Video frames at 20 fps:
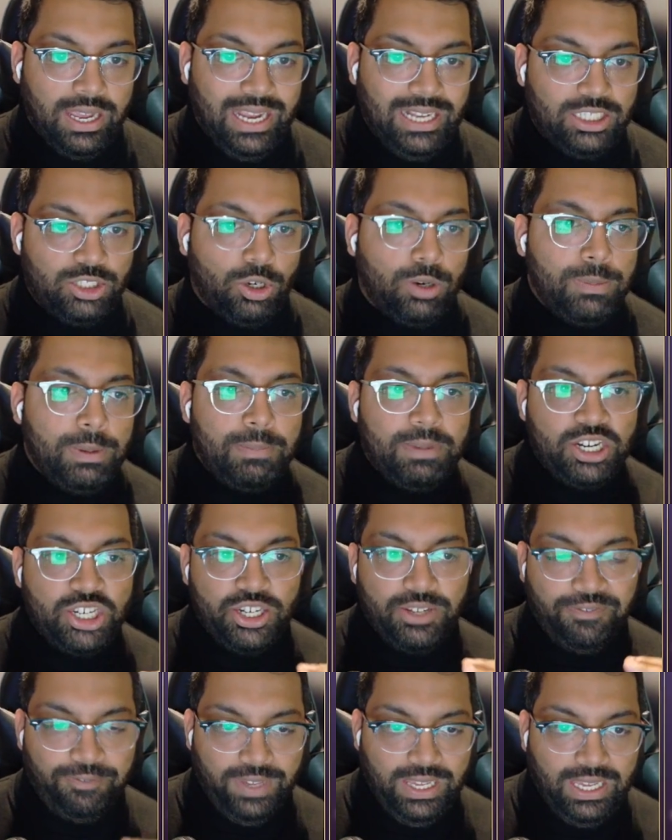It's not going to be
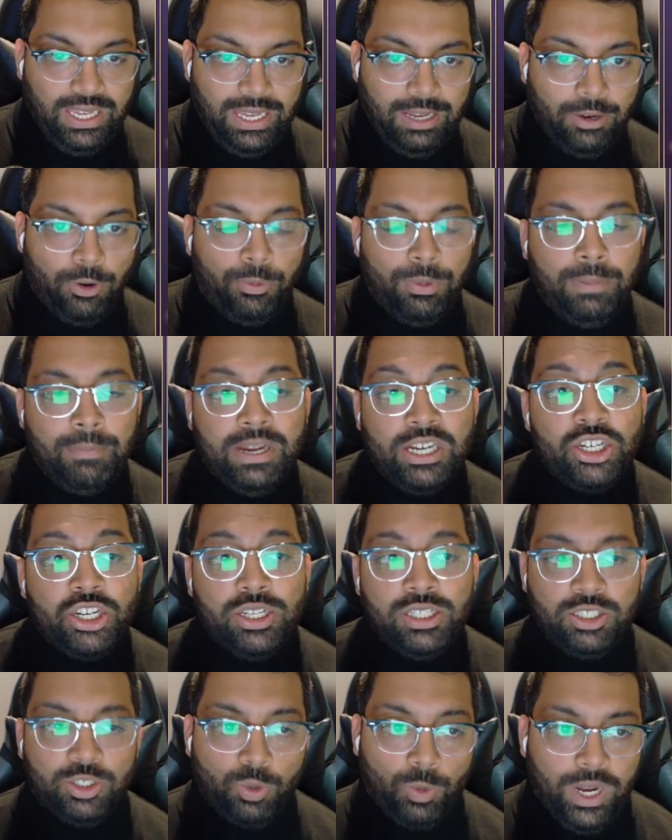measured in feet, it will be measured
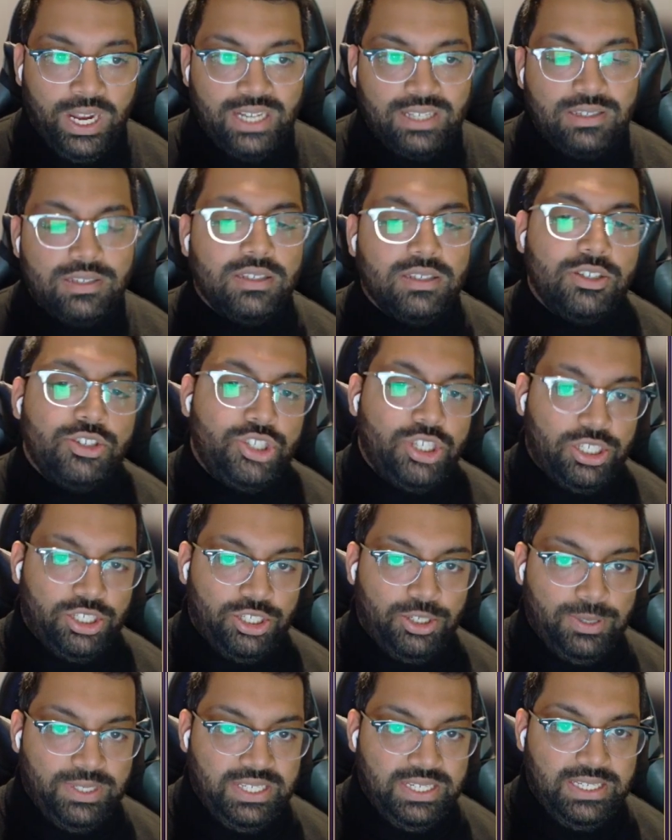in squares,
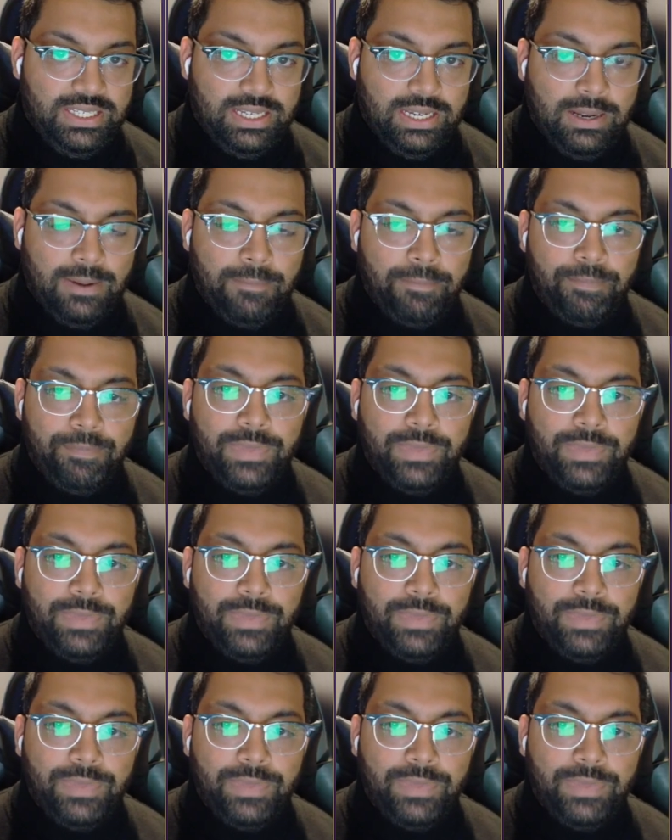just so it's easier.